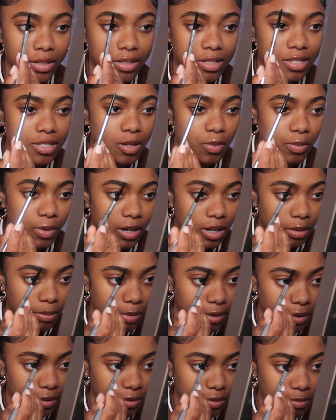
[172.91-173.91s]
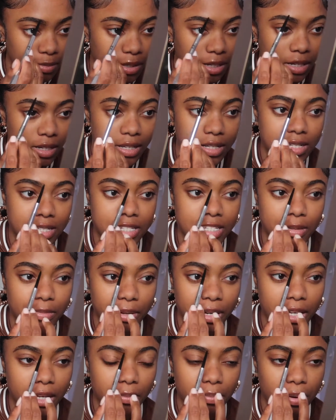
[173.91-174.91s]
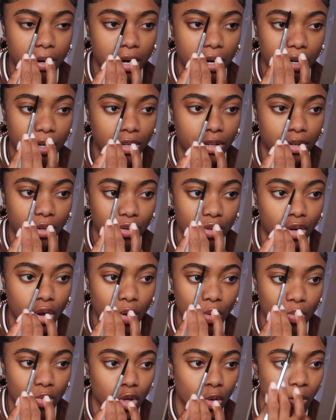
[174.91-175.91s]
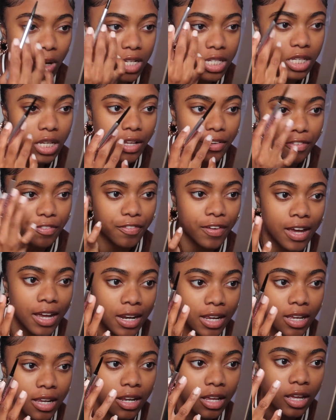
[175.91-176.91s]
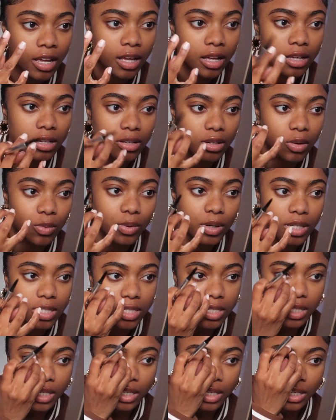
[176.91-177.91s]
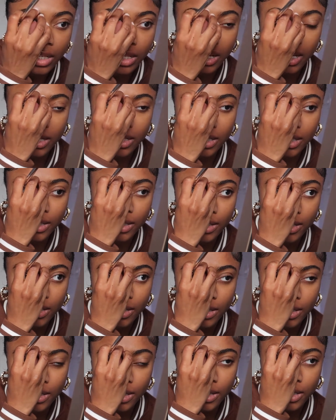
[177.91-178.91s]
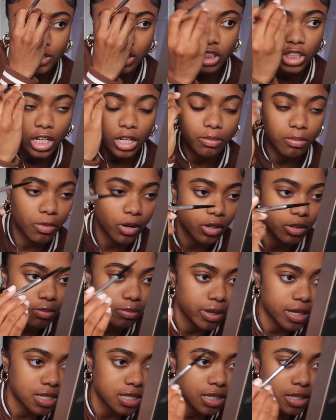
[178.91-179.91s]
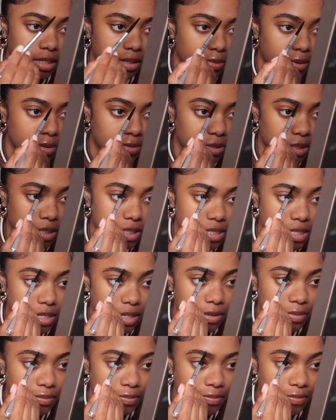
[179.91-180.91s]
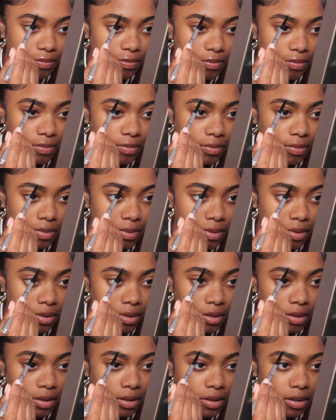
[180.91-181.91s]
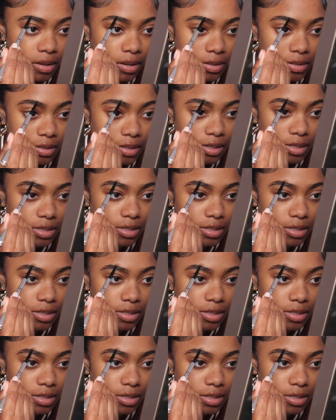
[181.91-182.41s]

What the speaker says: somewhere in the middle, because the beginning part, you want it to look faded. You don't want it to look like a check mark, basically what I'm trying to say. So I